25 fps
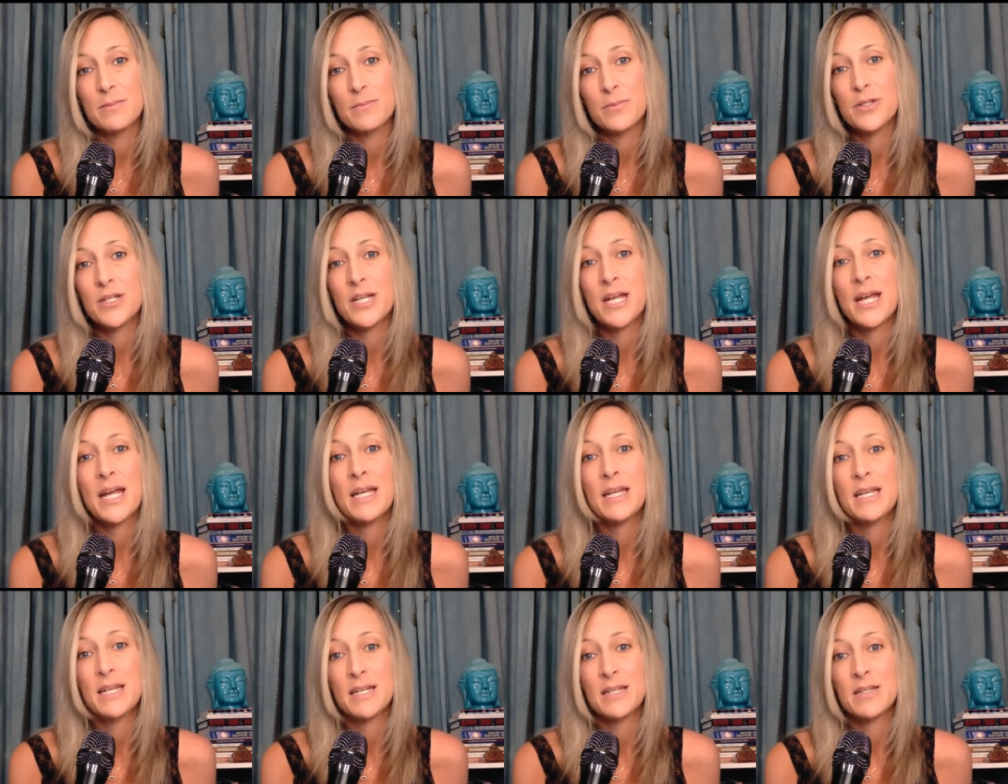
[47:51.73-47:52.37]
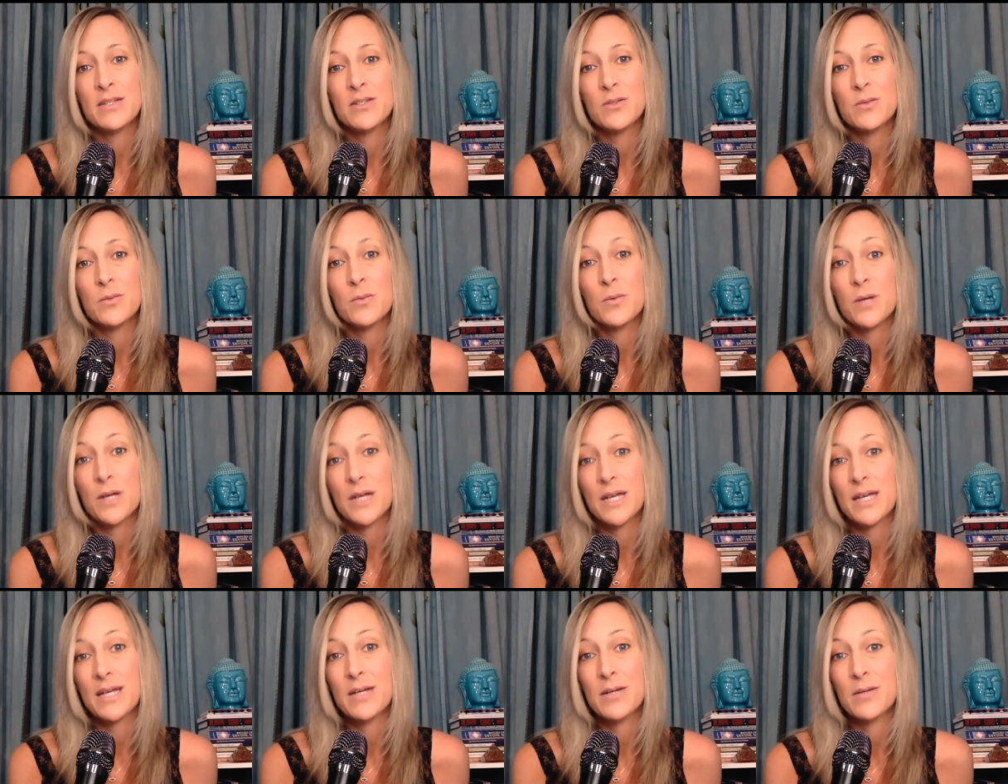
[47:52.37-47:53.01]
Britannians were
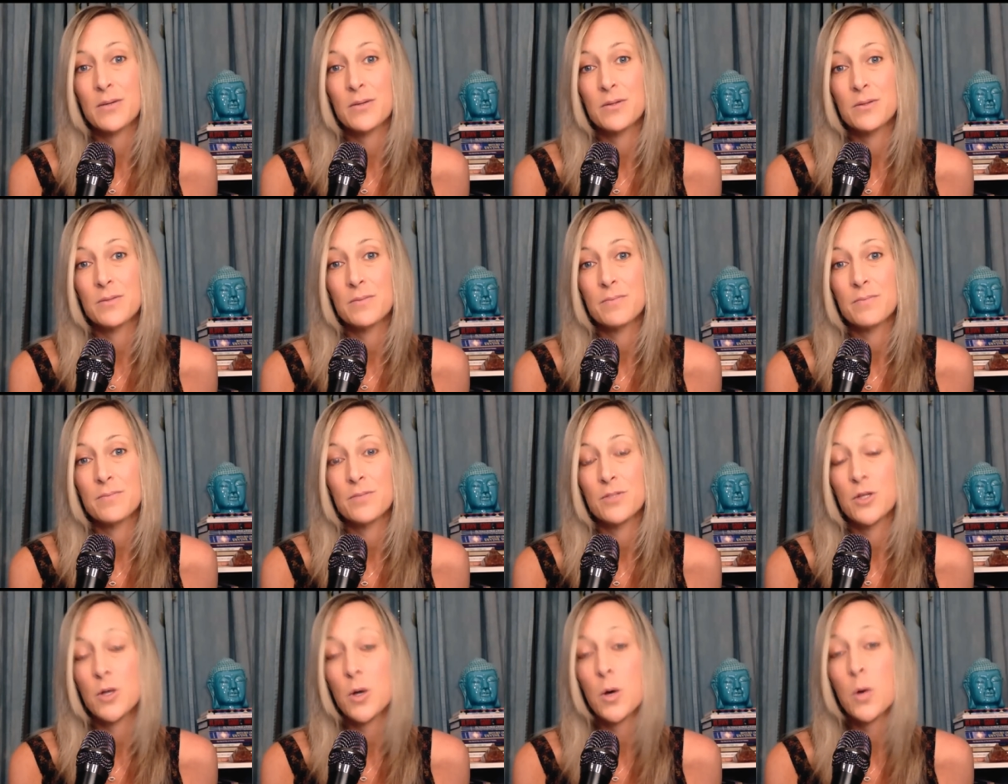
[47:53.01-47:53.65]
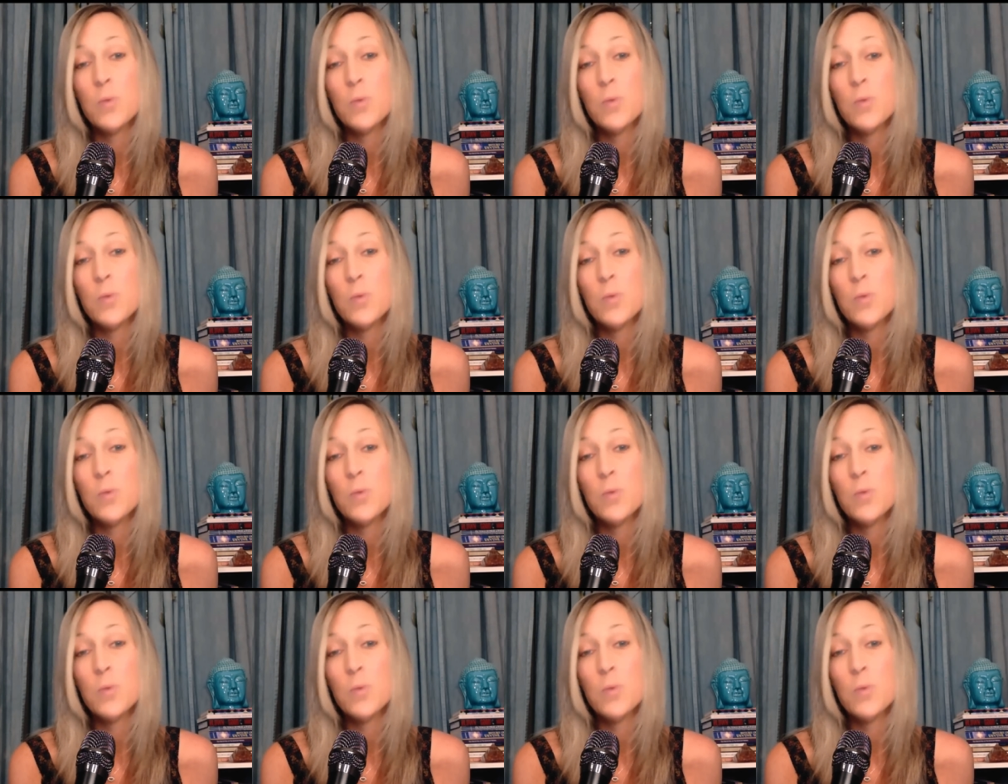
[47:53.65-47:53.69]
killed to